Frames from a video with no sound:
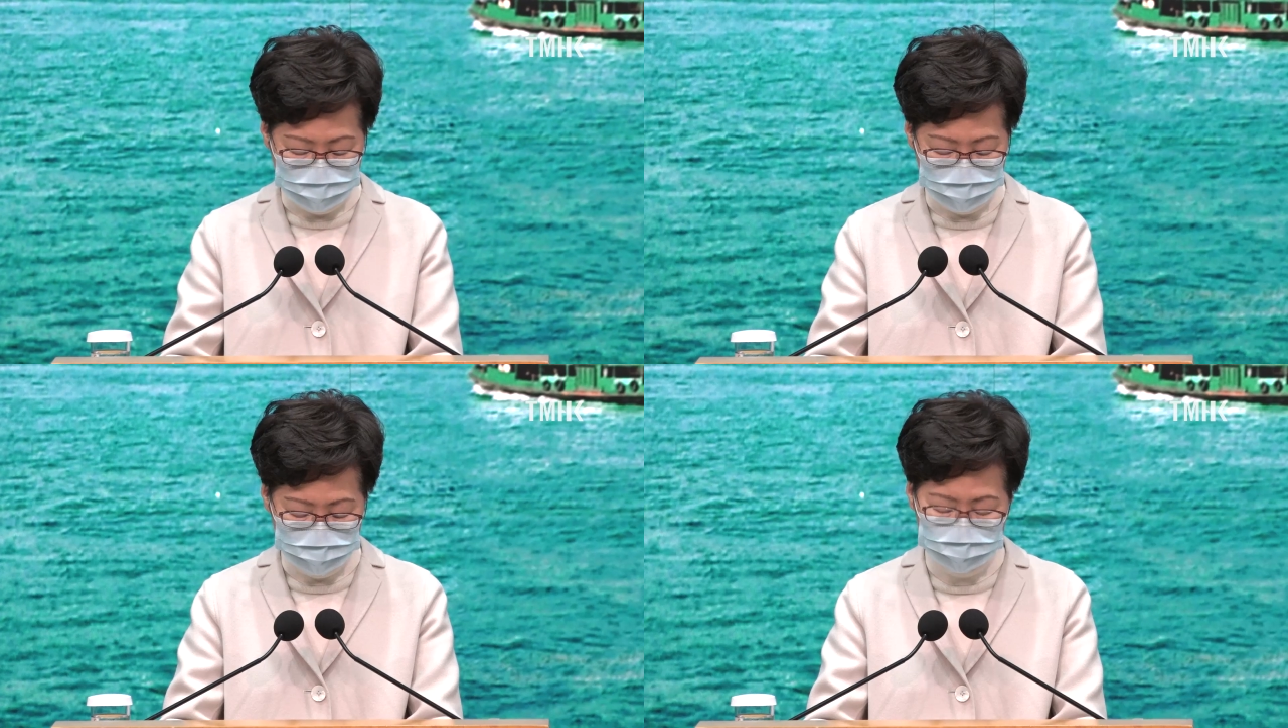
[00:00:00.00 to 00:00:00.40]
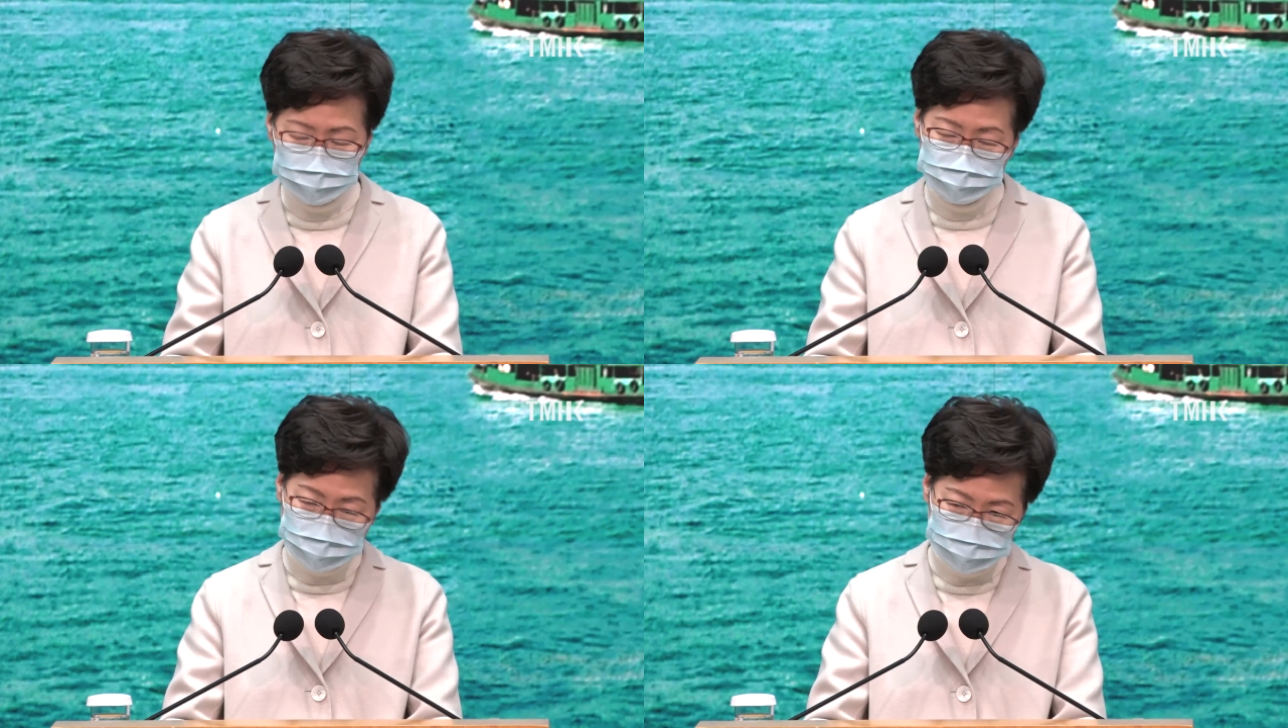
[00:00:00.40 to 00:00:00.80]

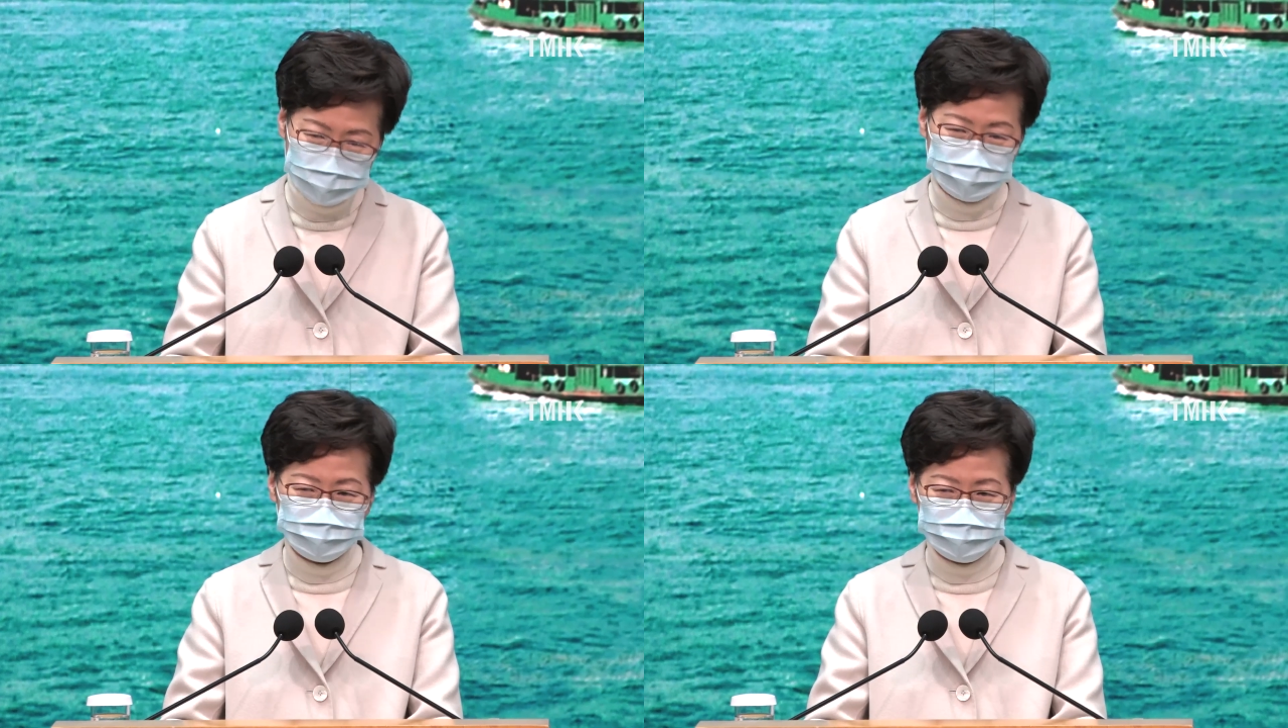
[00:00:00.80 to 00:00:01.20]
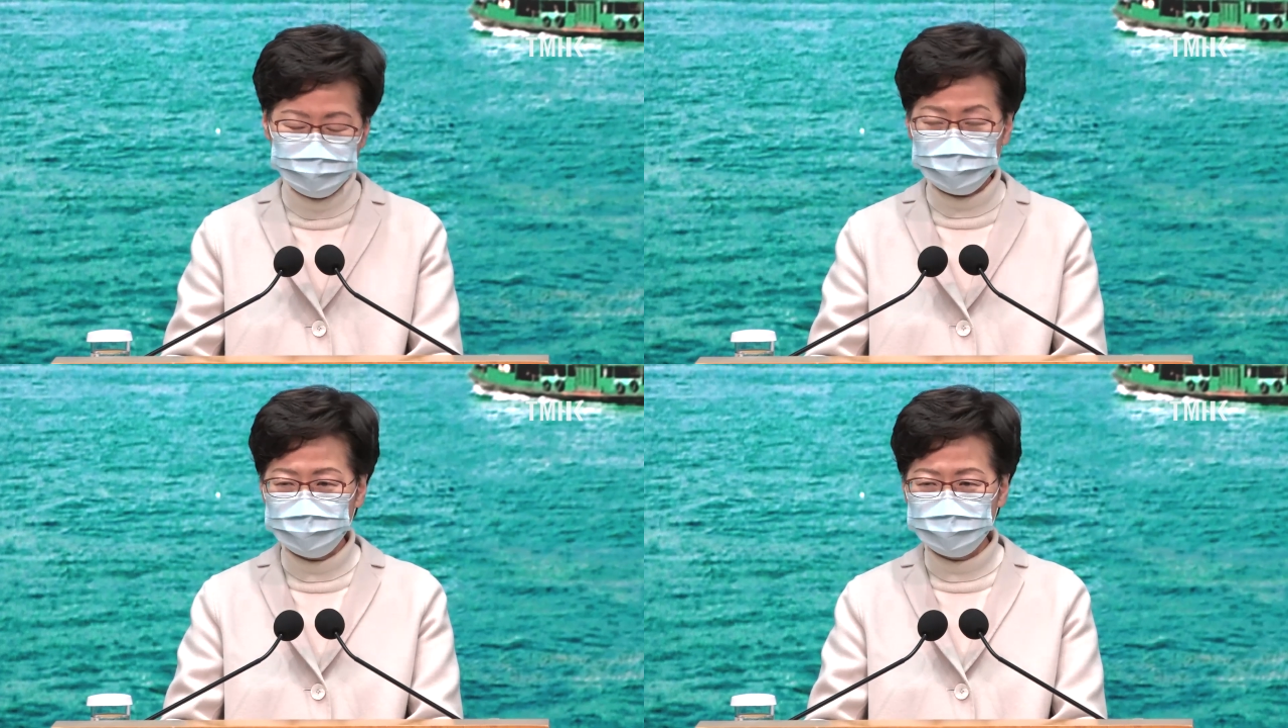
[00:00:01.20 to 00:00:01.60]
restaurants and
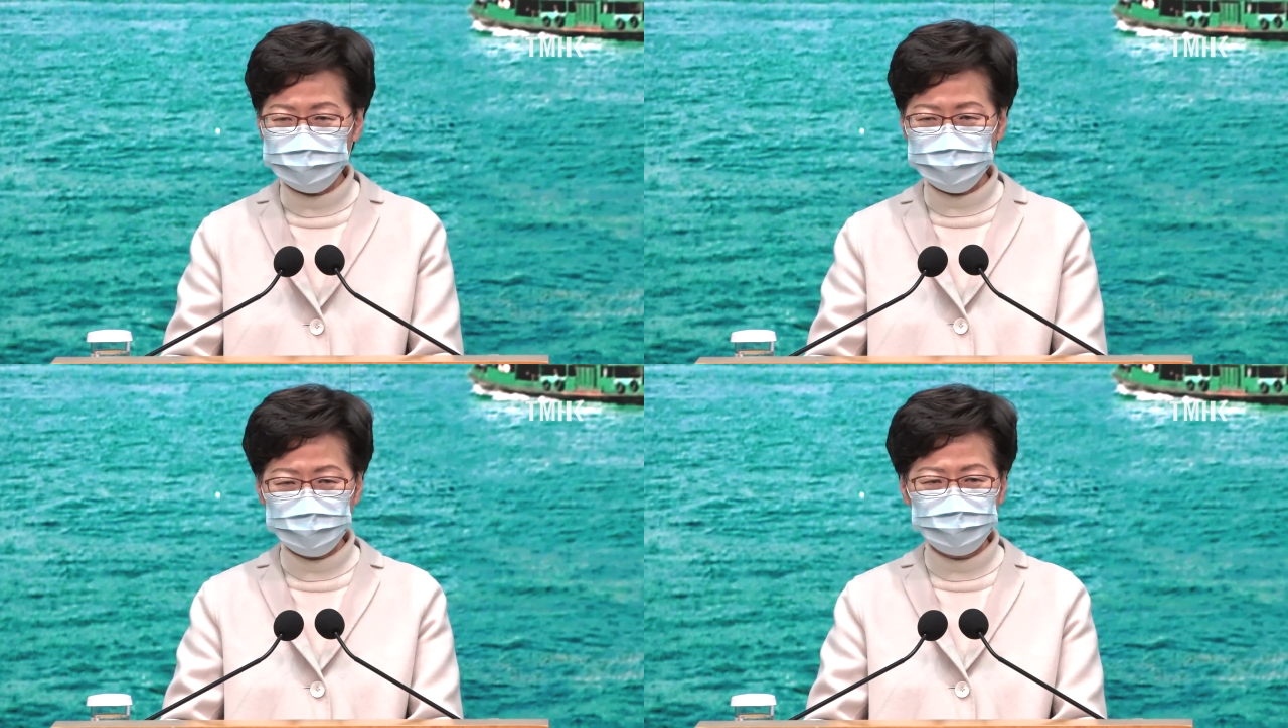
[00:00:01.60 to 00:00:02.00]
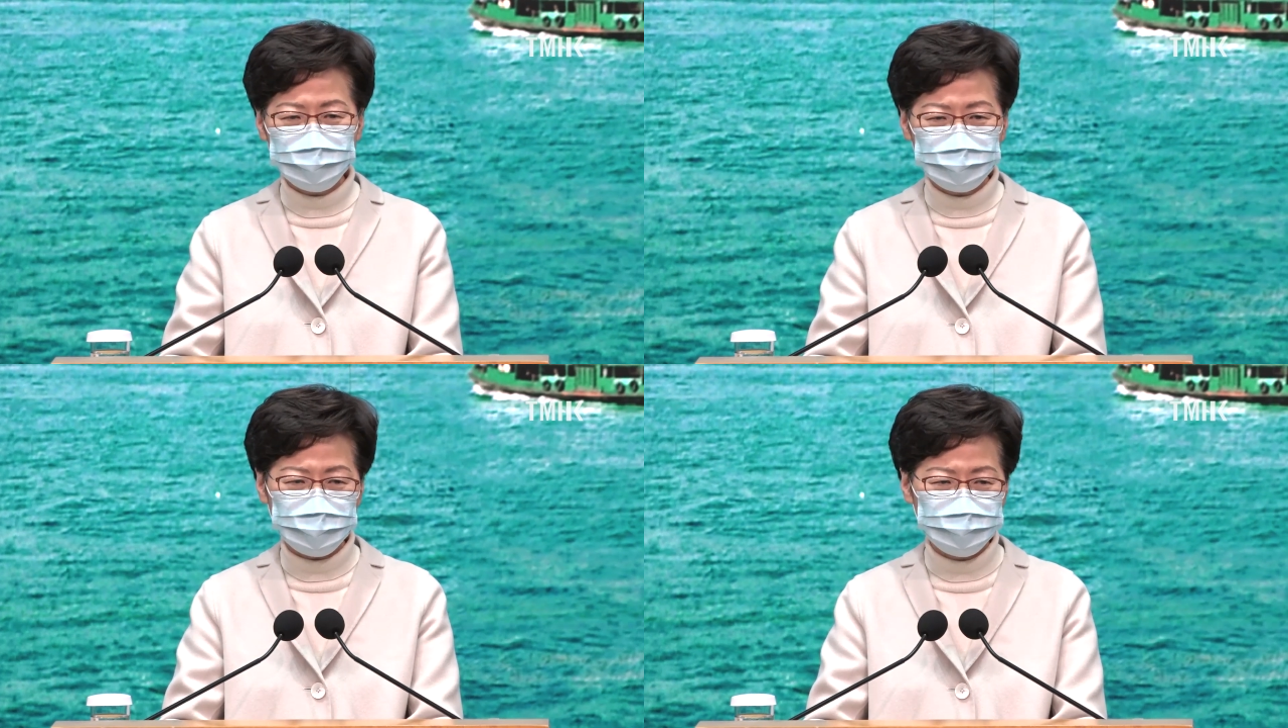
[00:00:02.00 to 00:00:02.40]
other
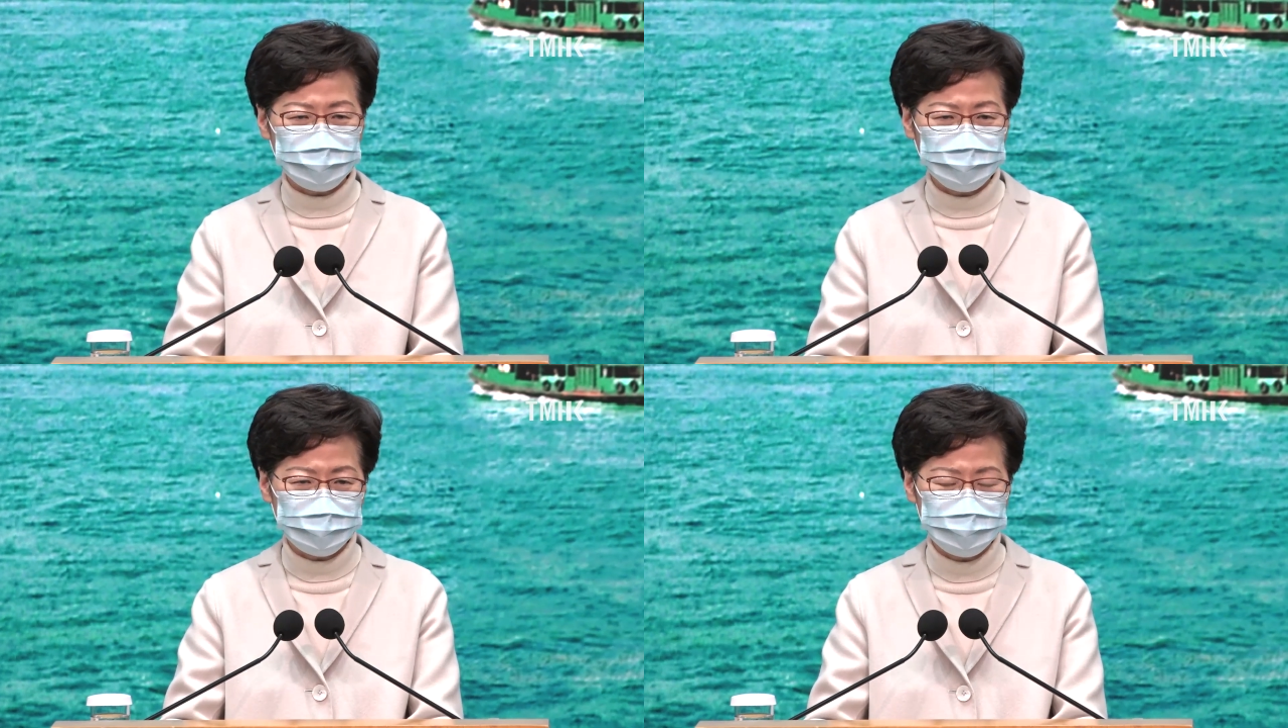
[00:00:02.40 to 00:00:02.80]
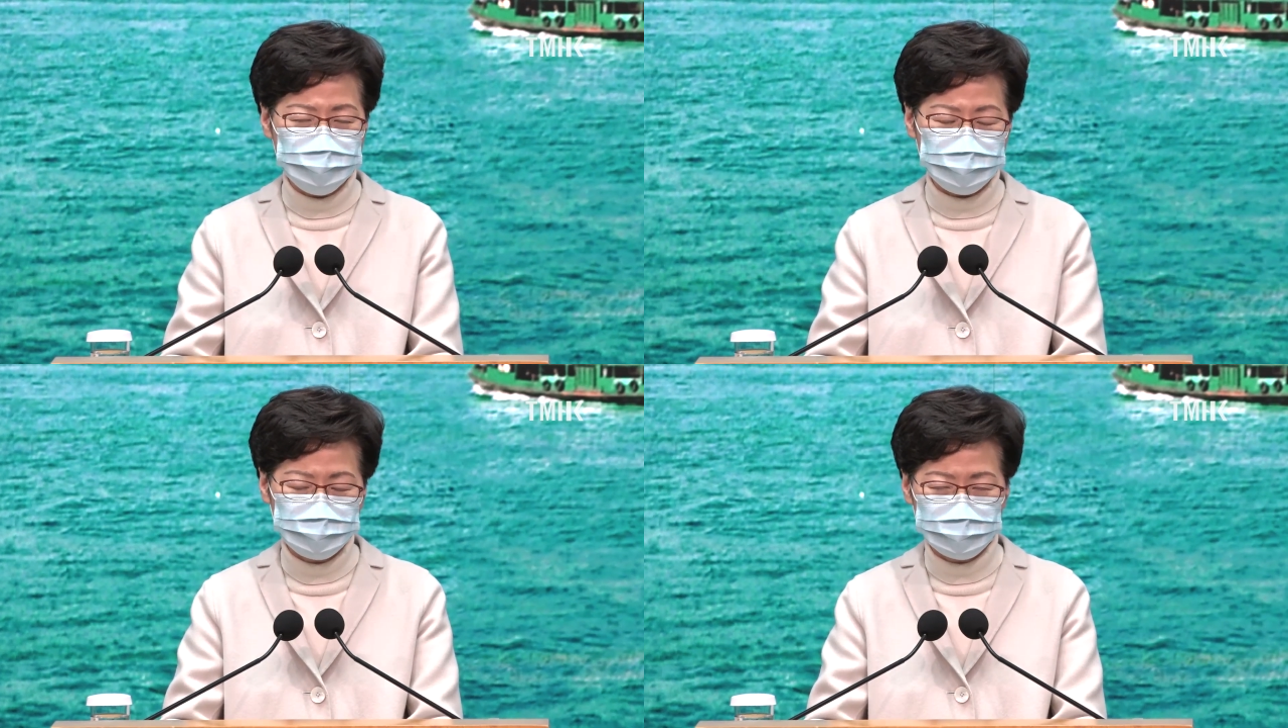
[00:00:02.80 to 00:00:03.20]
premises will be subject
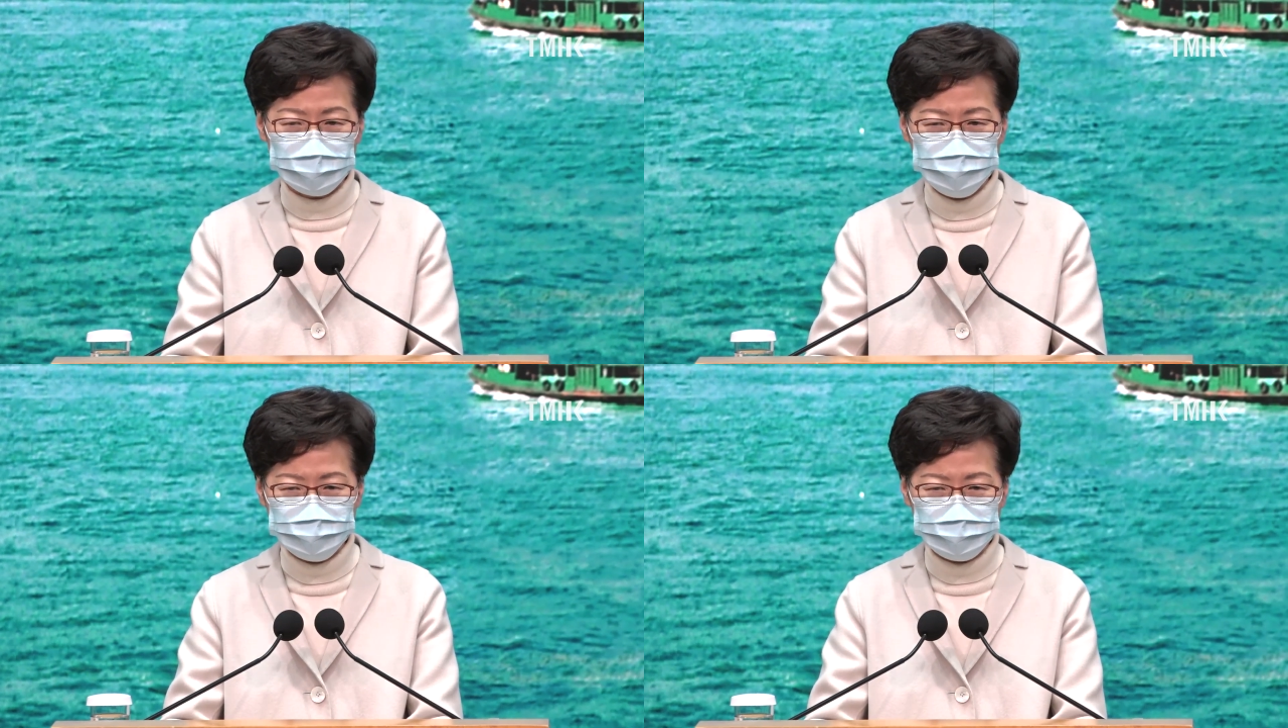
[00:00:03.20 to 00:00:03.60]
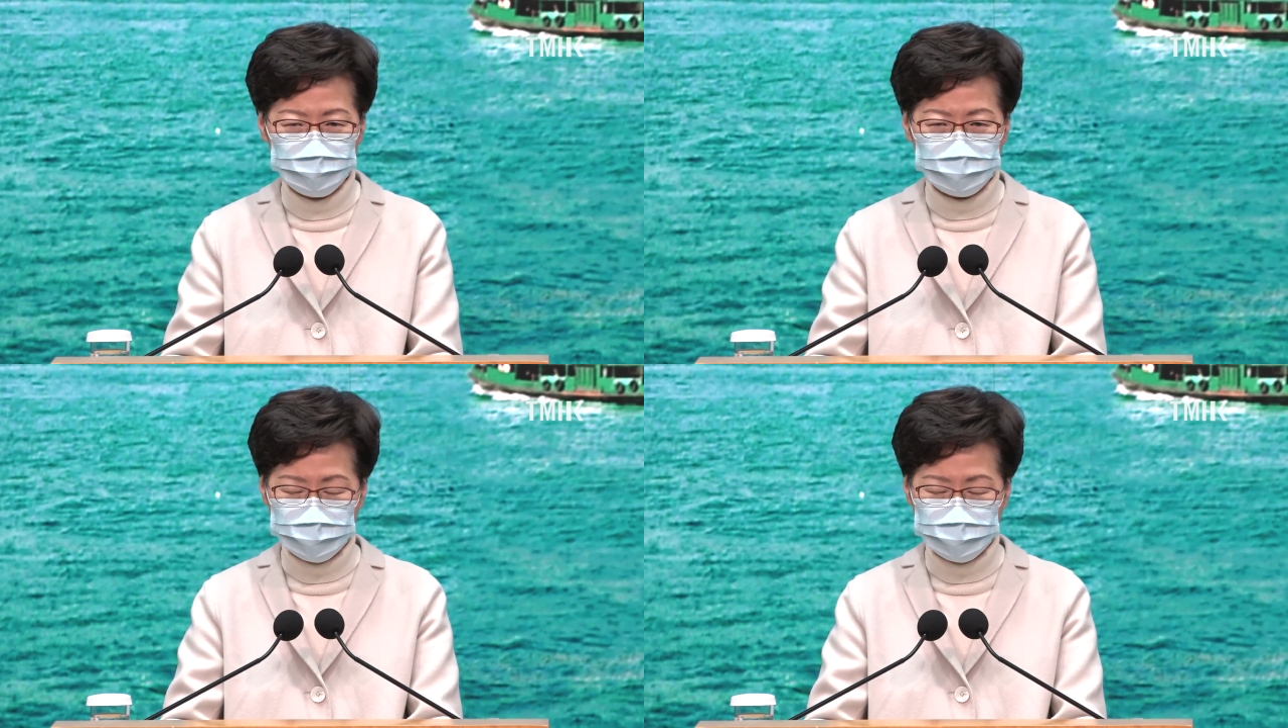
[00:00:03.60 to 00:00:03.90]
to further